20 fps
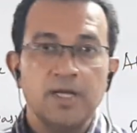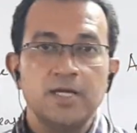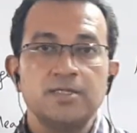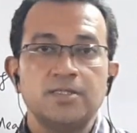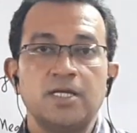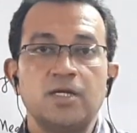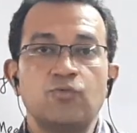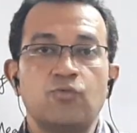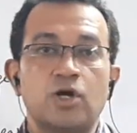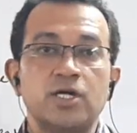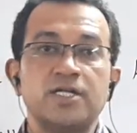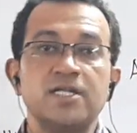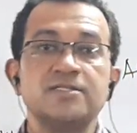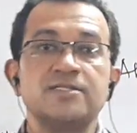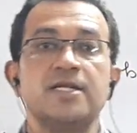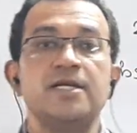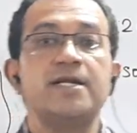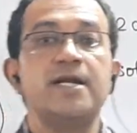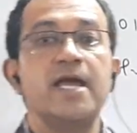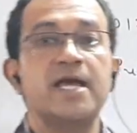Then what is
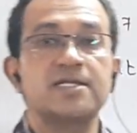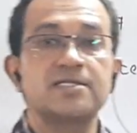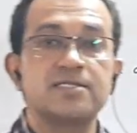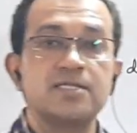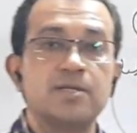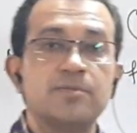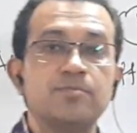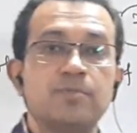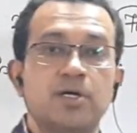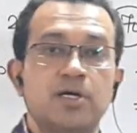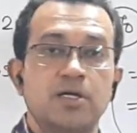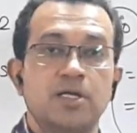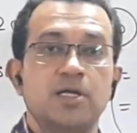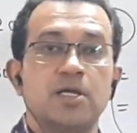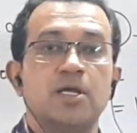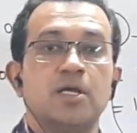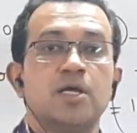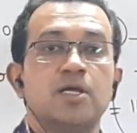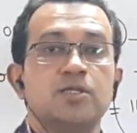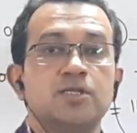index number?
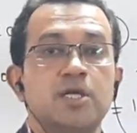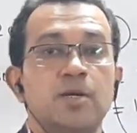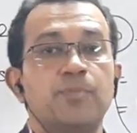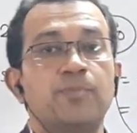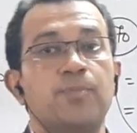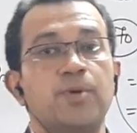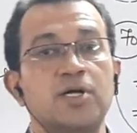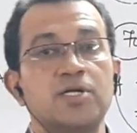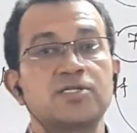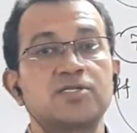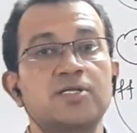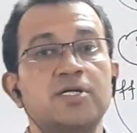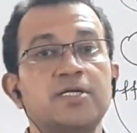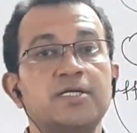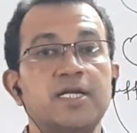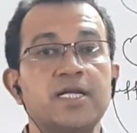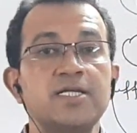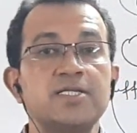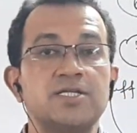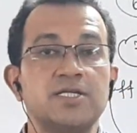The
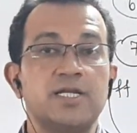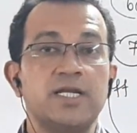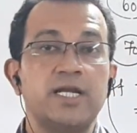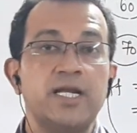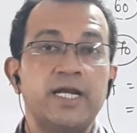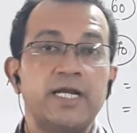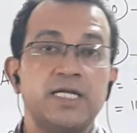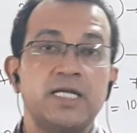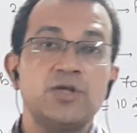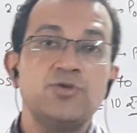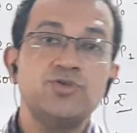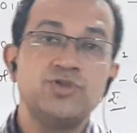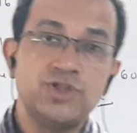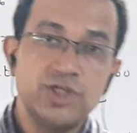percentage relative